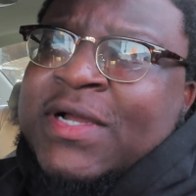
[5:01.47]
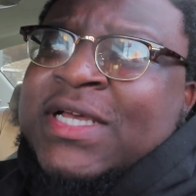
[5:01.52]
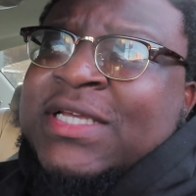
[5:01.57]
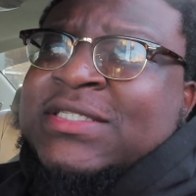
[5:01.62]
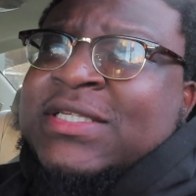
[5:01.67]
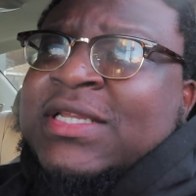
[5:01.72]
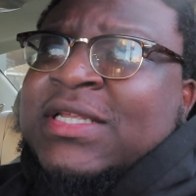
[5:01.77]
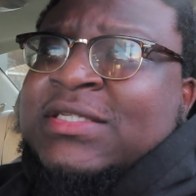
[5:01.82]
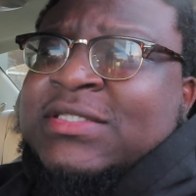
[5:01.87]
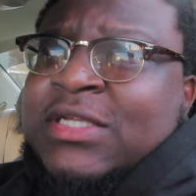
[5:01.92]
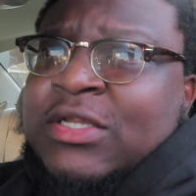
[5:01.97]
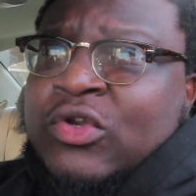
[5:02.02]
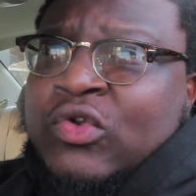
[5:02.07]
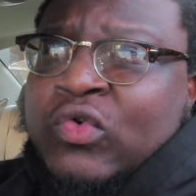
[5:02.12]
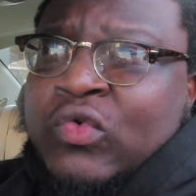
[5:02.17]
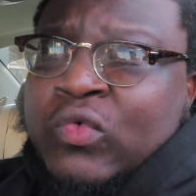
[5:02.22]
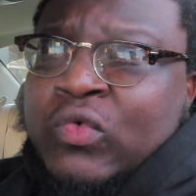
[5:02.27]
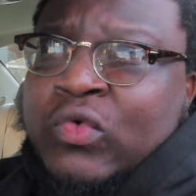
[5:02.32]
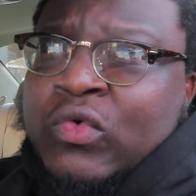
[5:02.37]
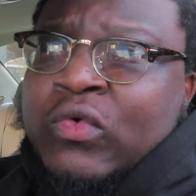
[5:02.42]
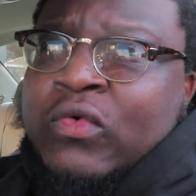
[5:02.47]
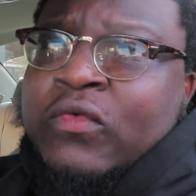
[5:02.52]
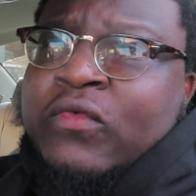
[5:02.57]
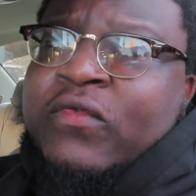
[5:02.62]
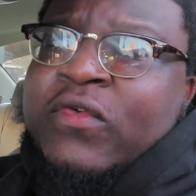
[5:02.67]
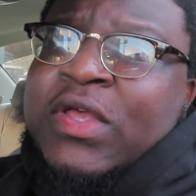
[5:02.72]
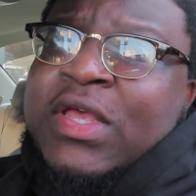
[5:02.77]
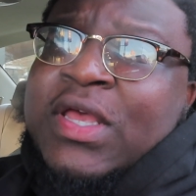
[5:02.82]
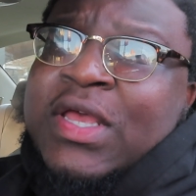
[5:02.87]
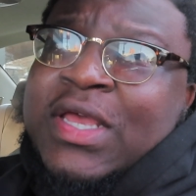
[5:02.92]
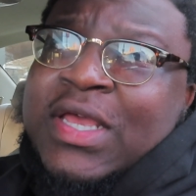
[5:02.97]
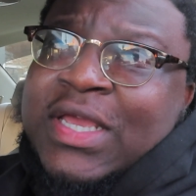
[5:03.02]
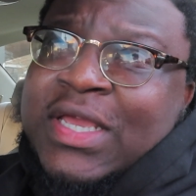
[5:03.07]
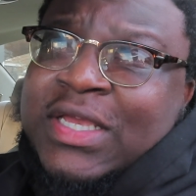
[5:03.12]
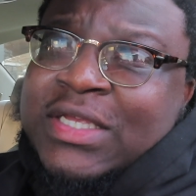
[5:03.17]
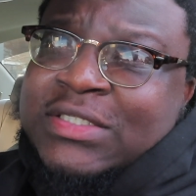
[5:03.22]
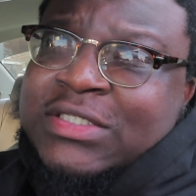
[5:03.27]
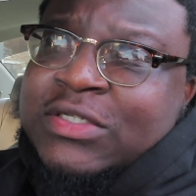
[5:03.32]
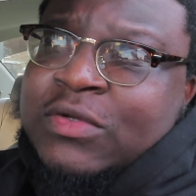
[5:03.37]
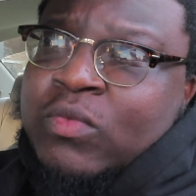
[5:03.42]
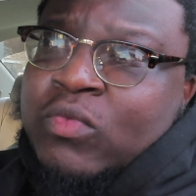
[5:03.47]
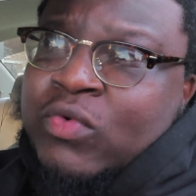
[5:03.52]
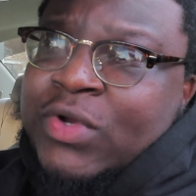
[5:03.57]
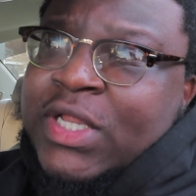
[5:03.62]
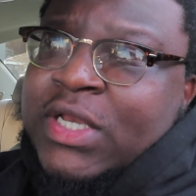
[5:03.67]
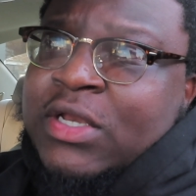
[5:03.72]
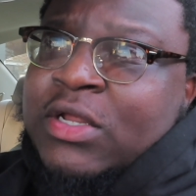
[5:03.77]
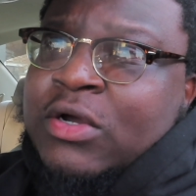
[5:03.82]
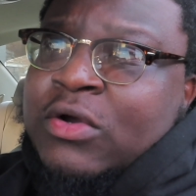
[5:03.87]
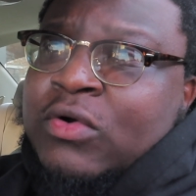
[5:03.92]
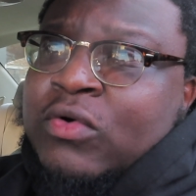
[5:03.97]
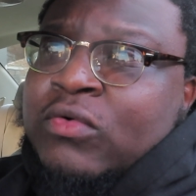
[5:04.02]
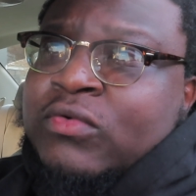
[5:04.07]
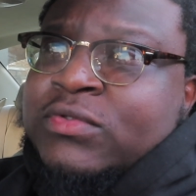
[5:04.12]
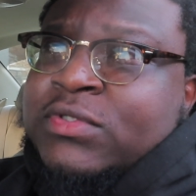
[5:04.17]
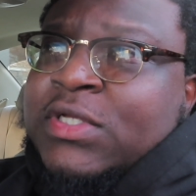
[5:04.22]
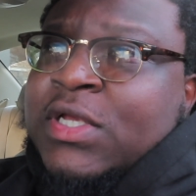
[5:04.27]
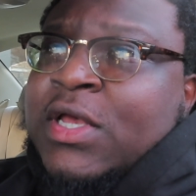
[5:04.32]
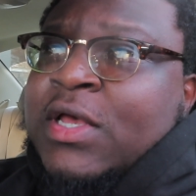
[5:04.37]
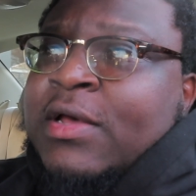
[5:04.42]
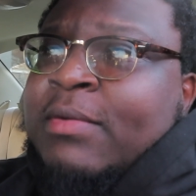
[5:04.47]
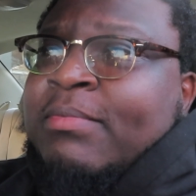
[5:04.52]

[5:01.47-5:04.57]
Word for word: because it needs a new roof and some windows.